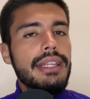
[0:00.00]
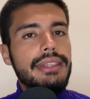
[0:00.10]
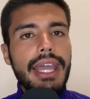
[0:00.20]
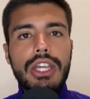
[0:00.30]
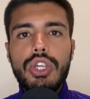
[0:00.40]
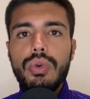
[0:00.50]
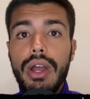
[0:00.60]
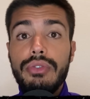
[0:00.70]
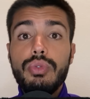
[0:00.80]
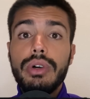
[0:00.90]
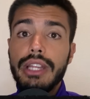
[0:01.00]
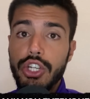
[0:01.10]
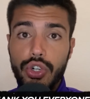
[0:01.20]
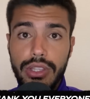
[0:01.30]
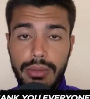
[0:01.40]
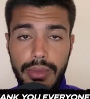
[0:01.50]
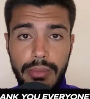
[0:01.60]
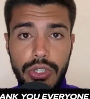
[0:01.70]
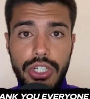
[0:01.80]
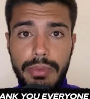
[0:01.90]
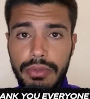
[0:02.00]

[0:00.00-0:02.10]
Thank you everyone that joined the membership